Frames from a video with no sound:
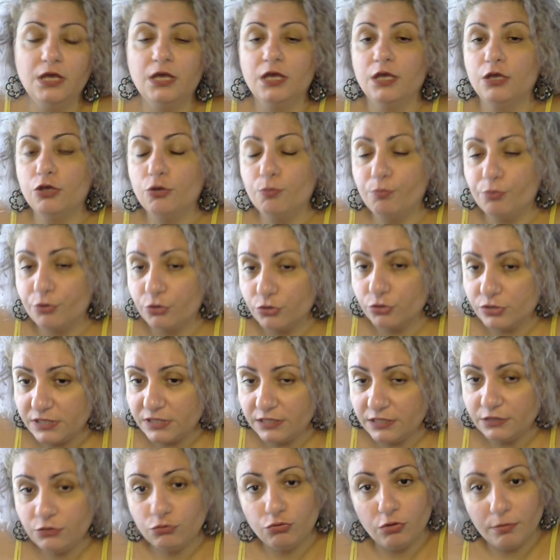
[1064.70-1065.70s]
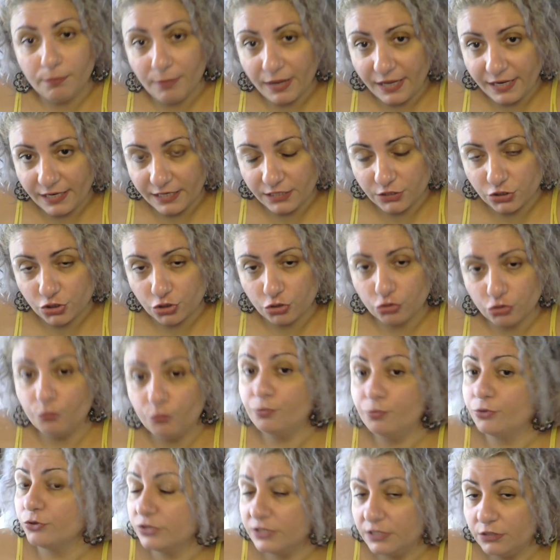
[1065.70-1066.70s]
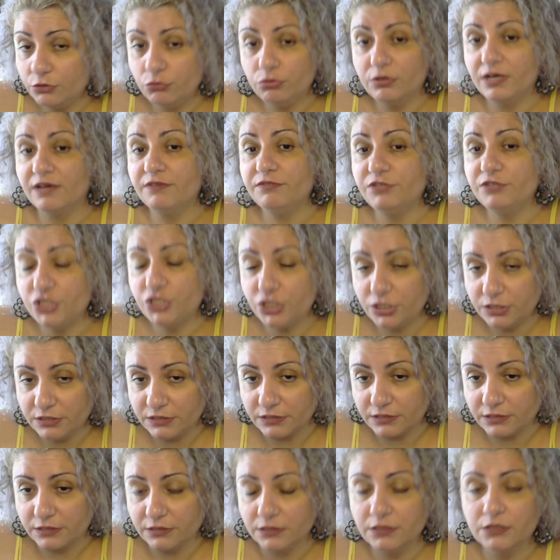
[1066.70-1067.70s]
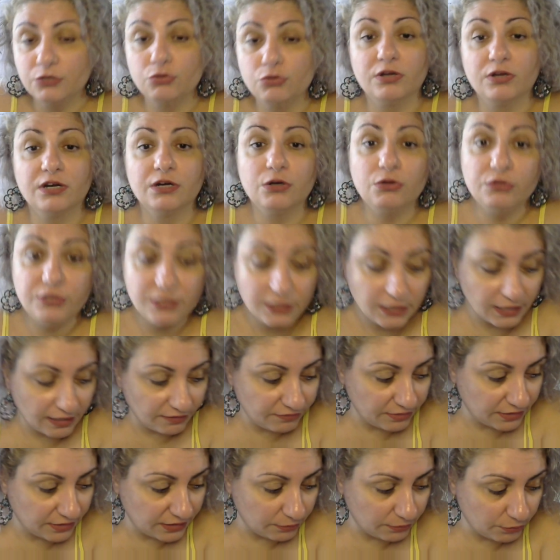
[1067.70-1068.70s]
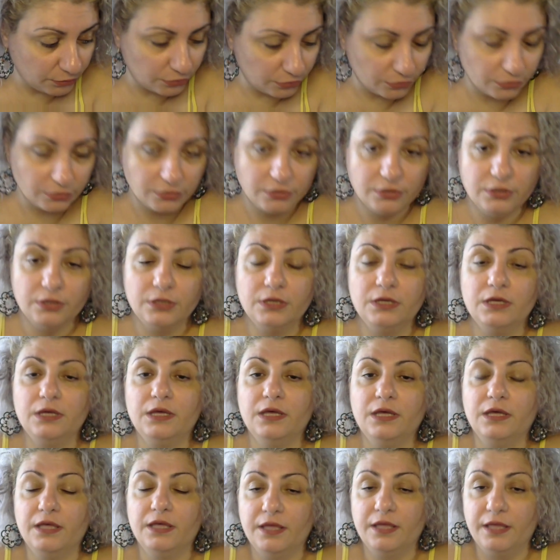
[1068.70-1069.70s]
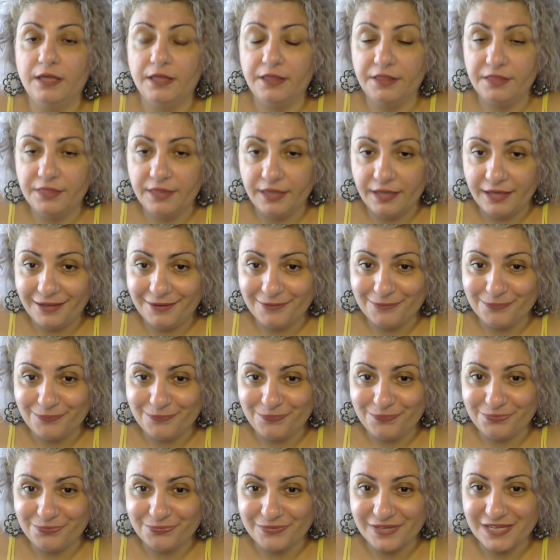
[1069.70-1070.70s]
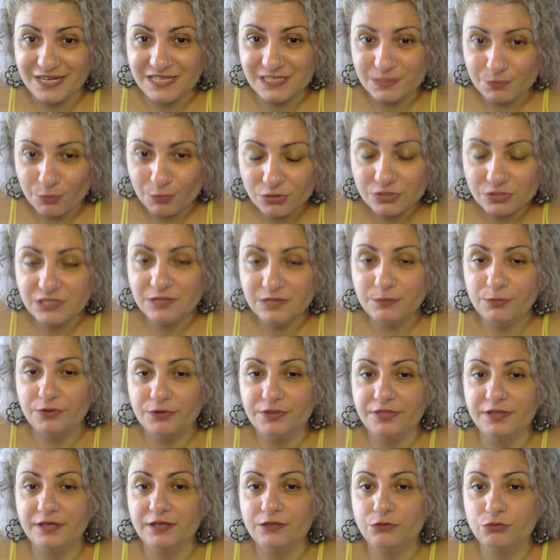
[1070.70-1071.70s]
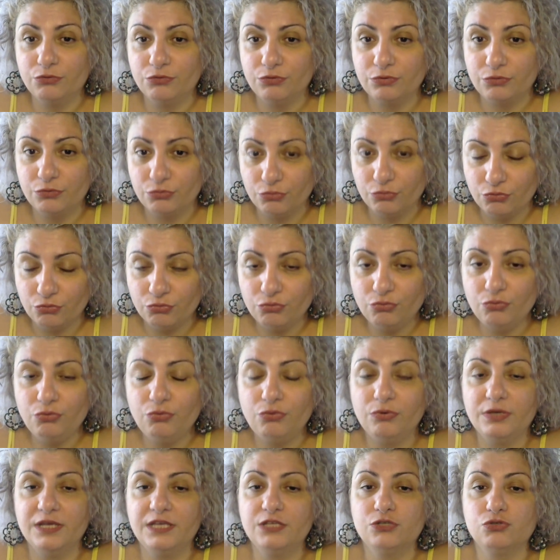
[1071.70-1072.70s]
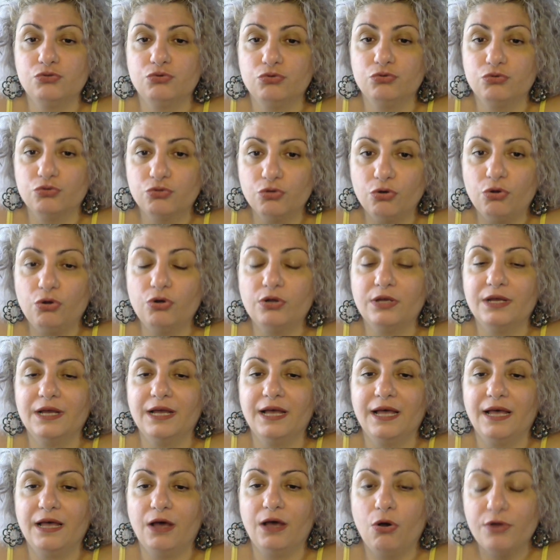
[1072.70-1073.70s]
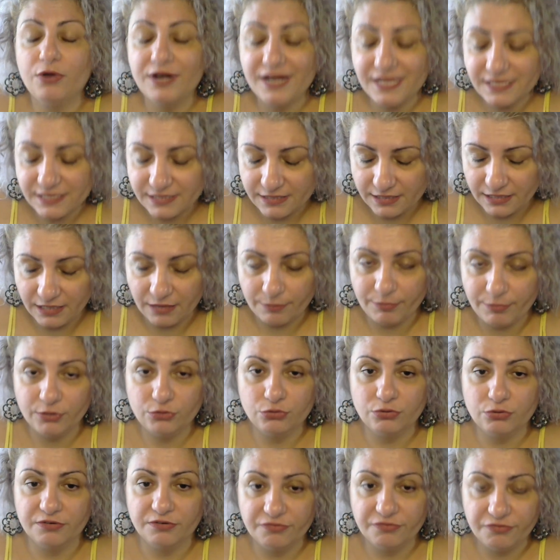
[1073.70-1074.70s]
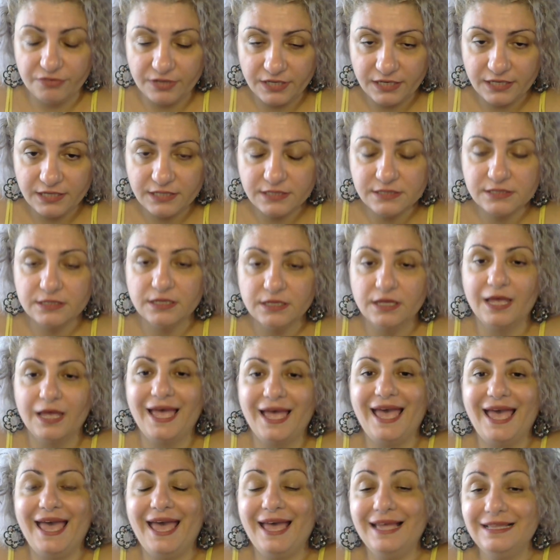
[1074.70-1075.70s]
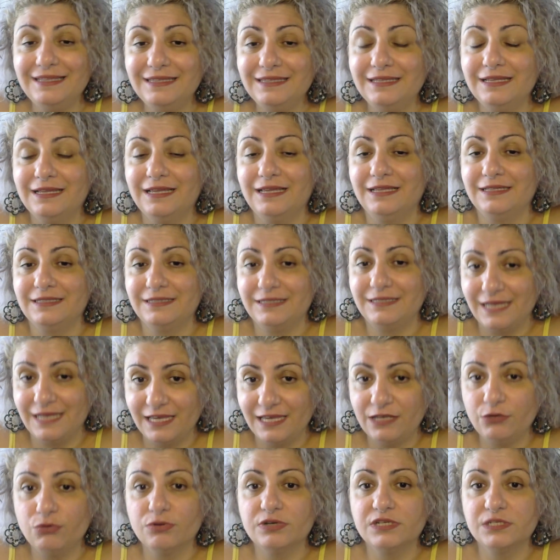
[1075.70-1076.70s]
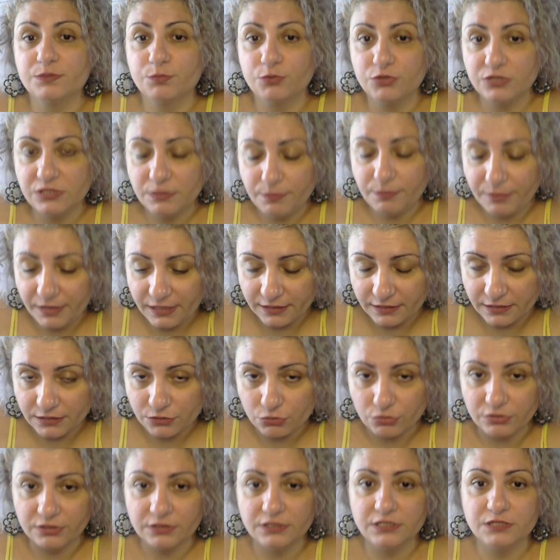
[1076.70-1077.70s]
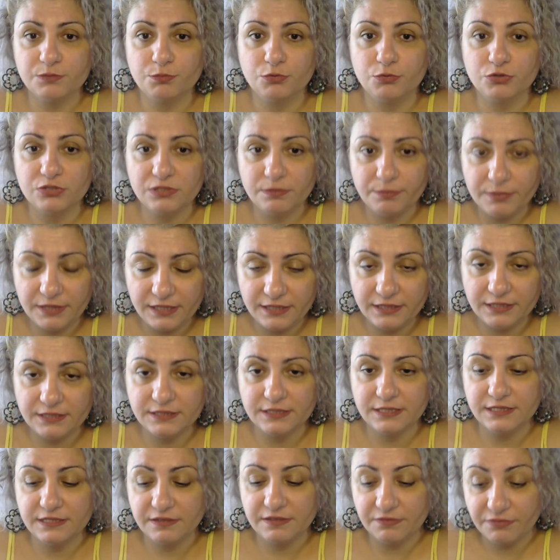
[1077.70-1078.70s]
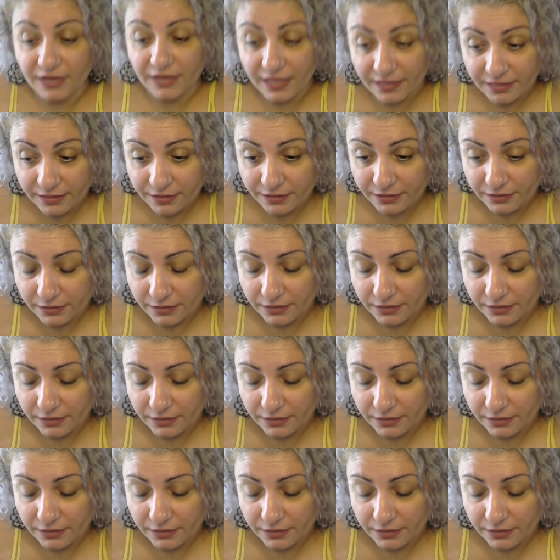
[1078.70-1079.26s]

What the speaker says: You proceed to a marriage. You proceed to have children. You are not in love anymore. The responsible thing to do is to talk honestly about your feelings and take your responsibilities. Your responsibilities as a father